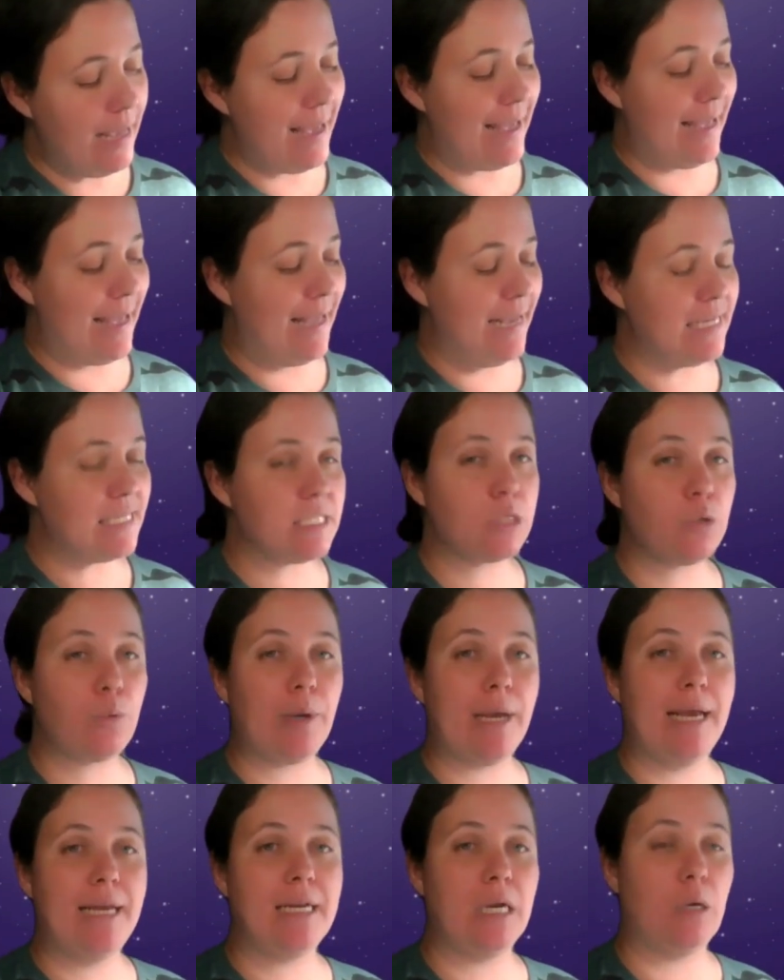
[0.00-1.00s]
X
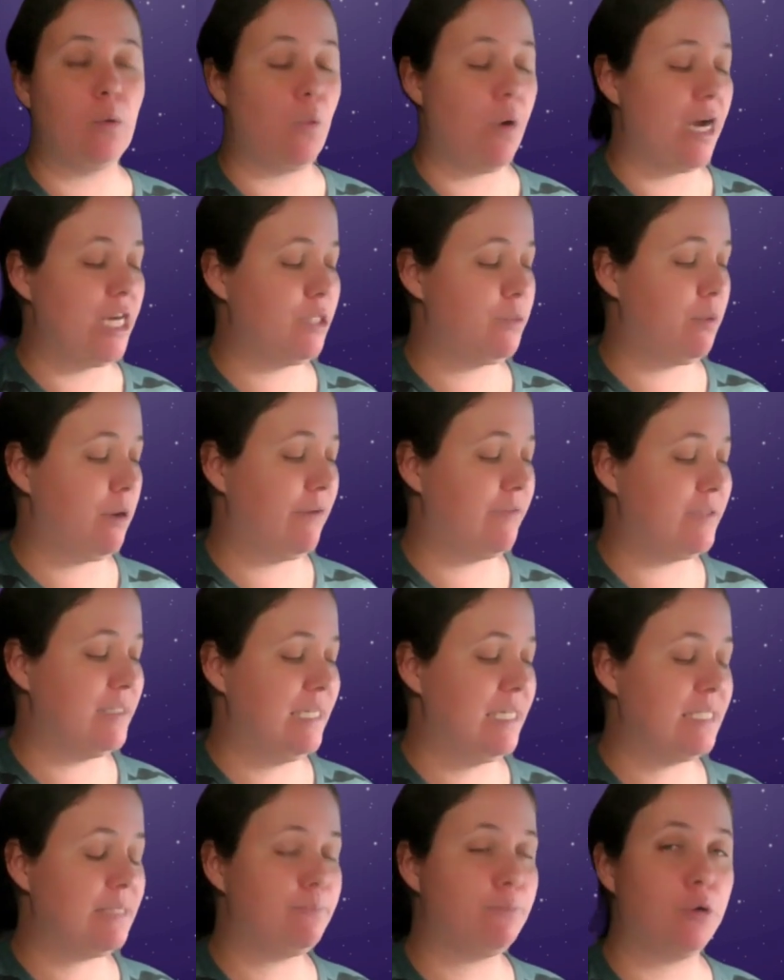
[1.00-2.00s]
squared and y to the power of
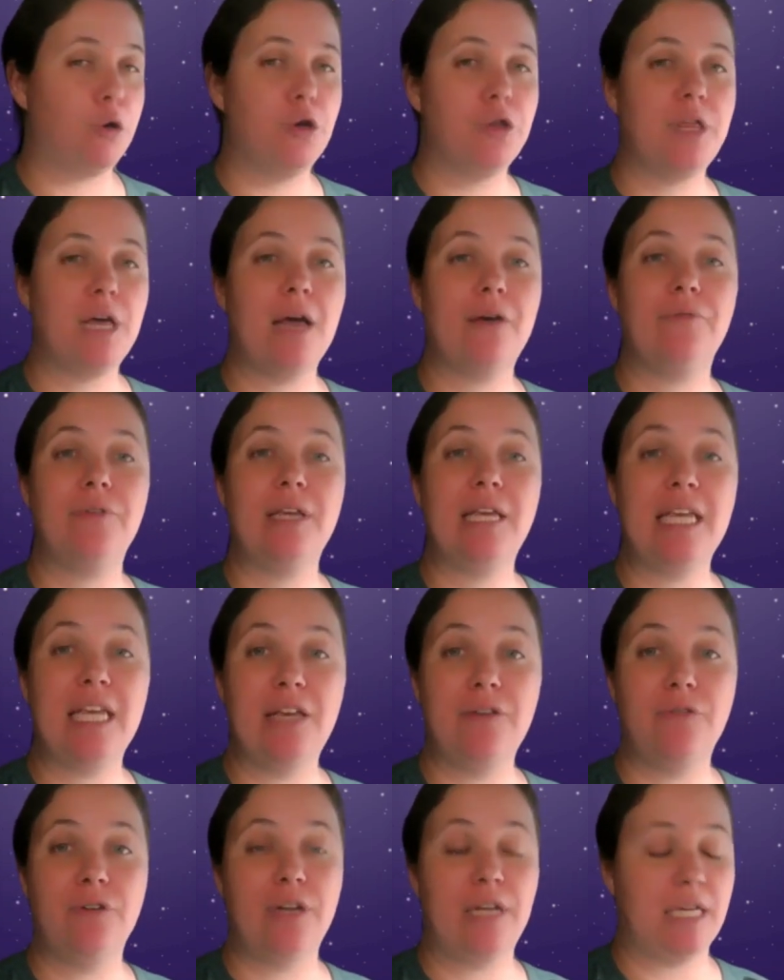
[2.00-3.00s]
6 both have
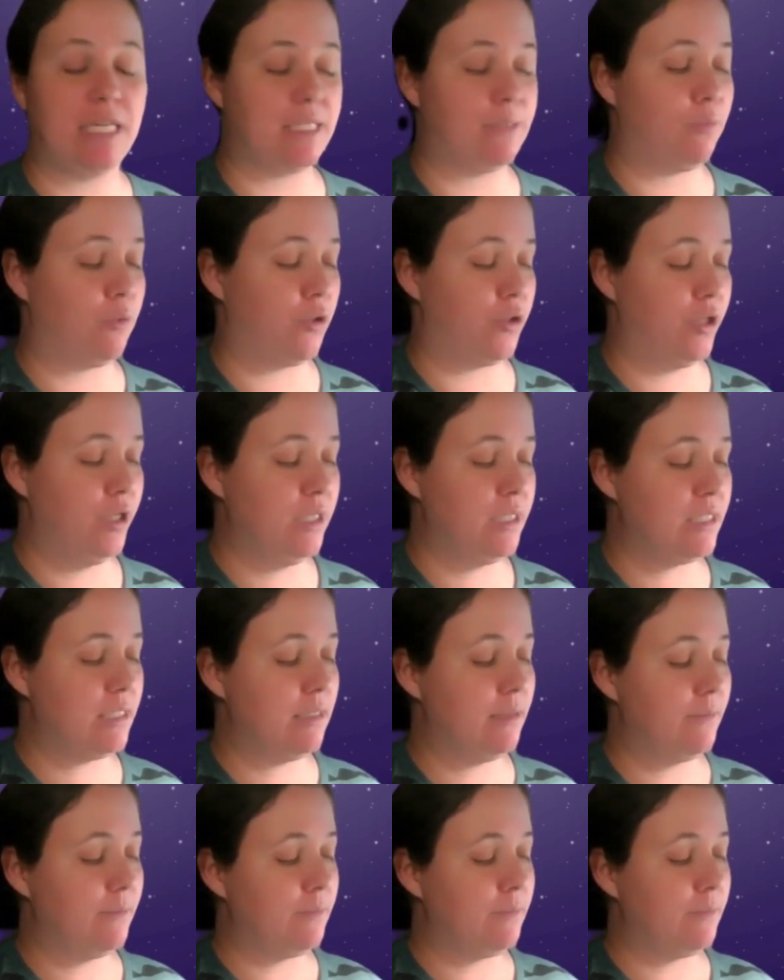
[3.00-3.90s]
even exponents.